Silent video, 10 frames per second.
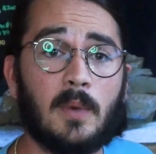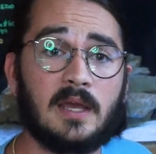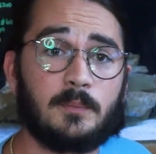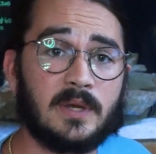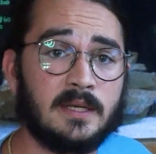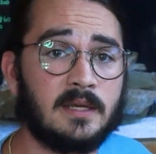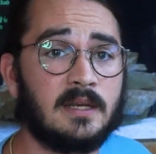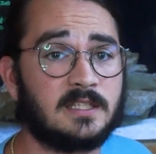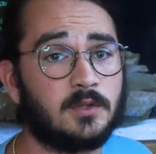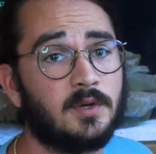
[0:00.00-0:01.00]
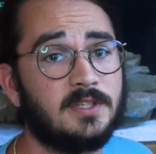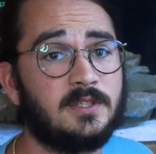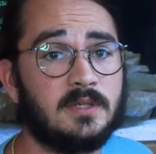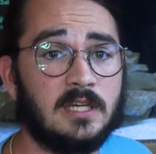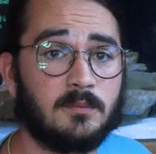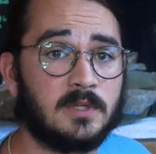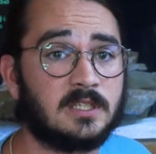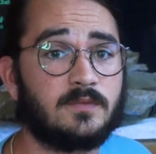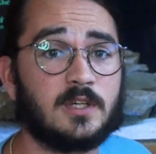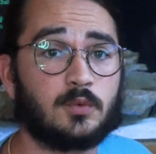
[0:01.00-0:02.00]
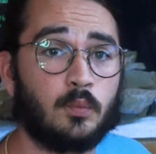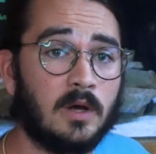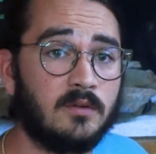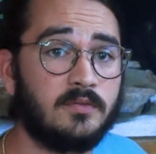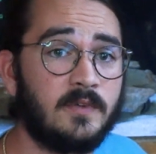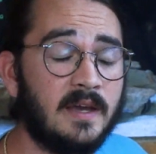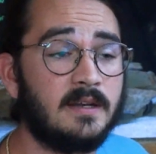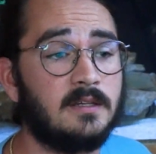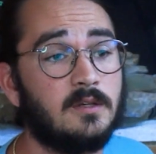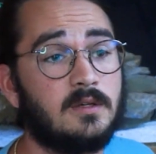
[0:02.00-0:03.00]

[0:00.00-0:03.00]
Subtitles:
my opinion, as long as you keep this fish well fed and you